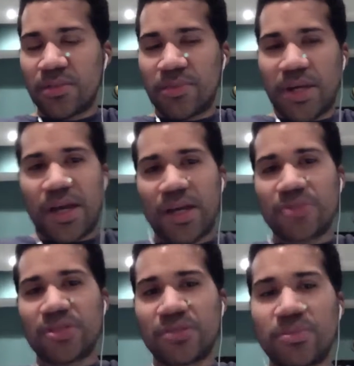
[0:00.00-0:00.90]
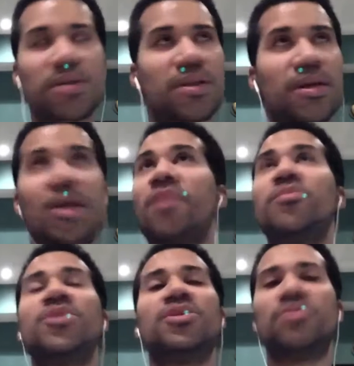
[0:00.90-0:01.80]
my address book, like how
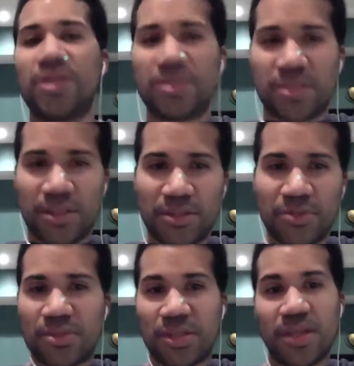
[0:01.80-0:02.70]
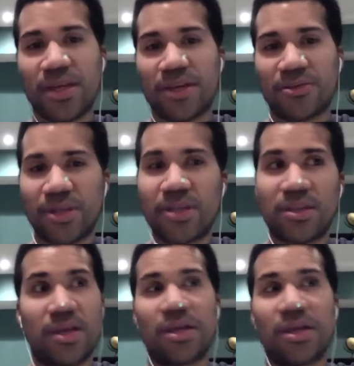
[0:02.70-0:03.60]
many ways can you say that, right? Like